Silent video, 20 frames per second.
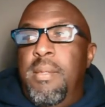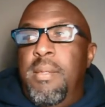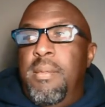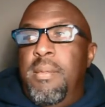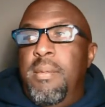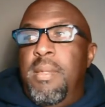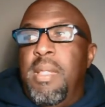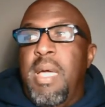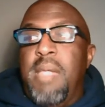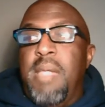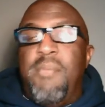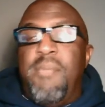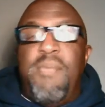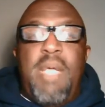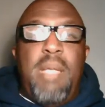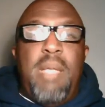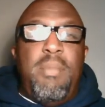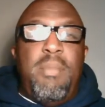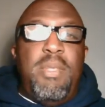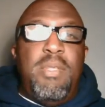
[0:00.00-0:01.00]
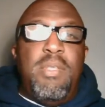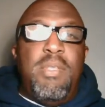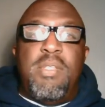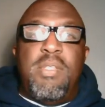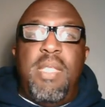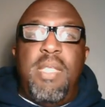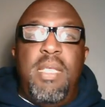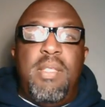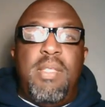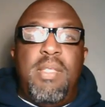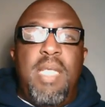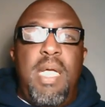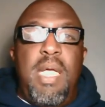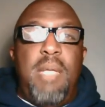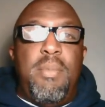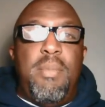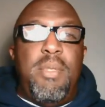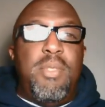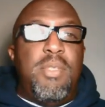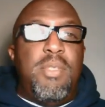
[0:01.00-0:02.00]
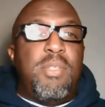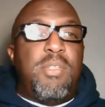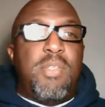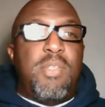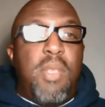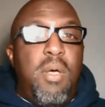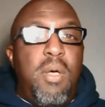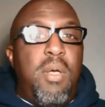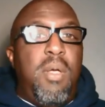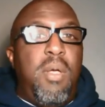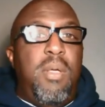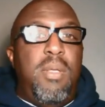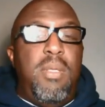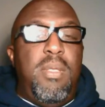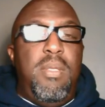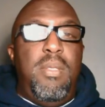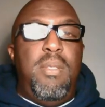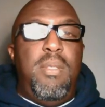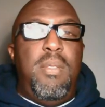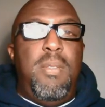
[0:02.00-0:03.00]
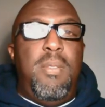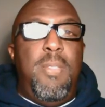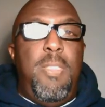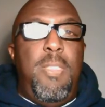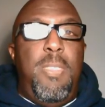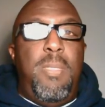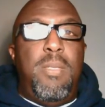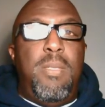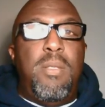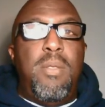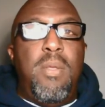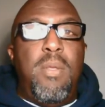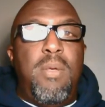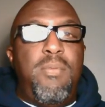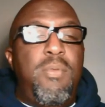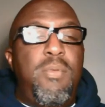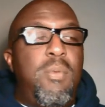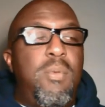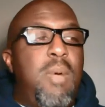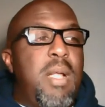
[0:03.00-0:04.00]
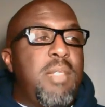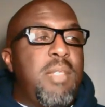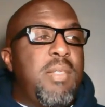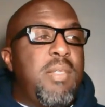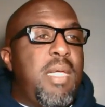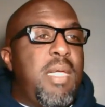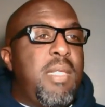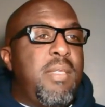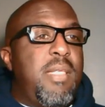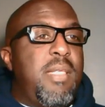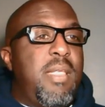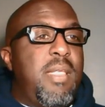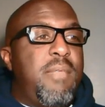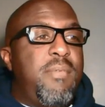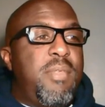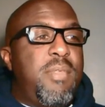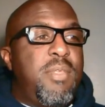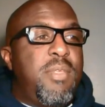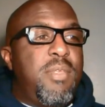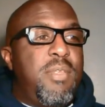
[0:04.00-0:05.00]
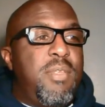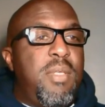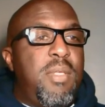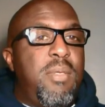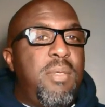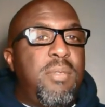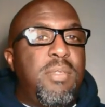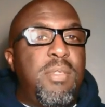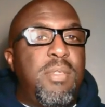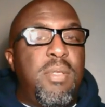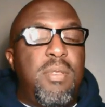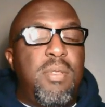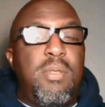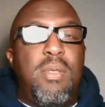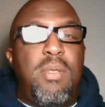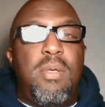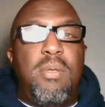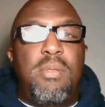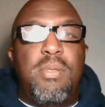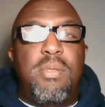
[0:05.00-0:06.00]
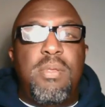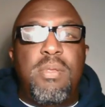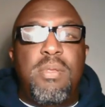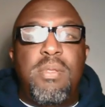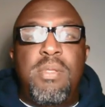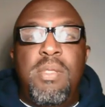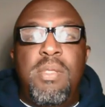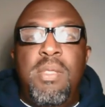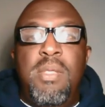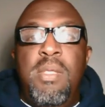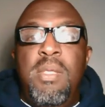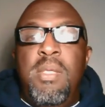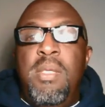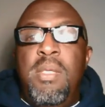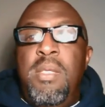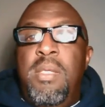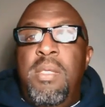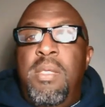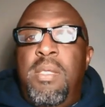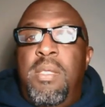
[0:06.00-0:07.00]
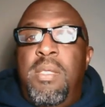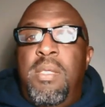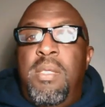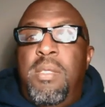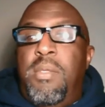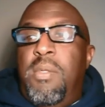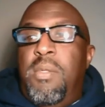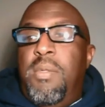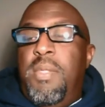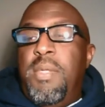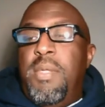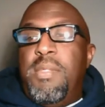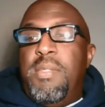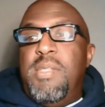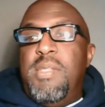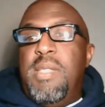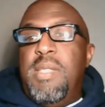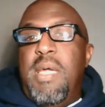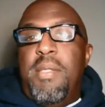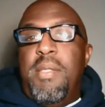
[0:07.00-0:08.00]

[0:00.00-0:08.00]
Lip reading: a lot of families just take time to just talk. You know, if you watch a lot of television shows, certain cultures, you know, they'll sit down